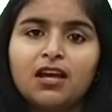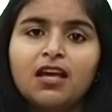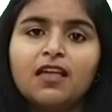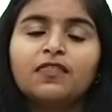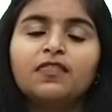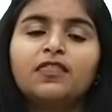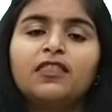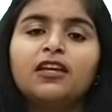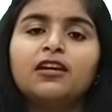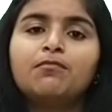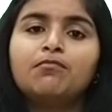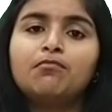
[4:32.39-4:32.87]

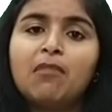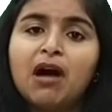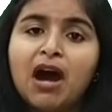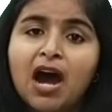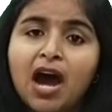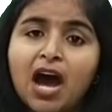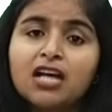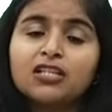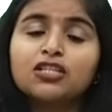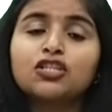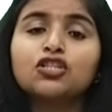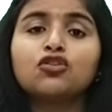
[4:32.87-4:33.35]
the
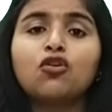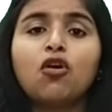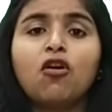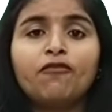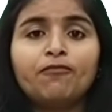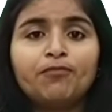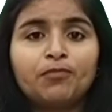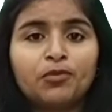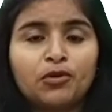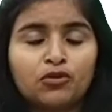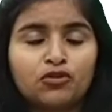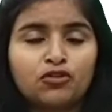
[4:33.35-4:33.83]
mass of
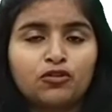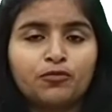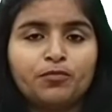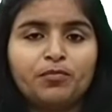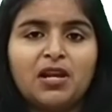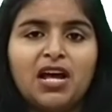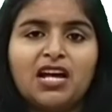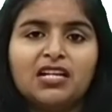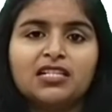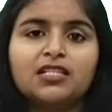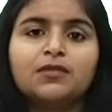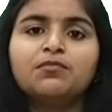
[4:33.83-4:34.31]

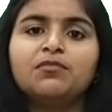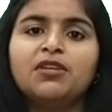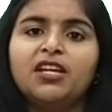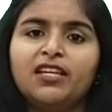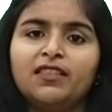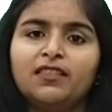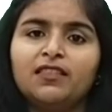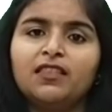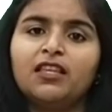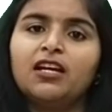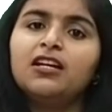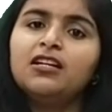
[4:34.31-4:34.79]
protoplasm
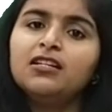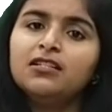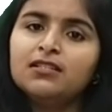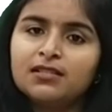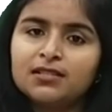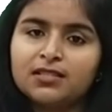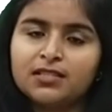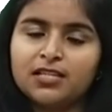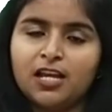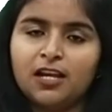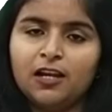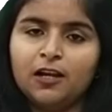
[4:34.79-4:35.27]
in the
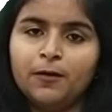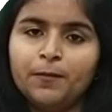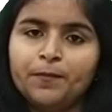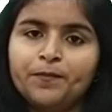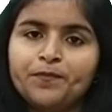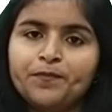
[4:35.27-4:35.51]
cell.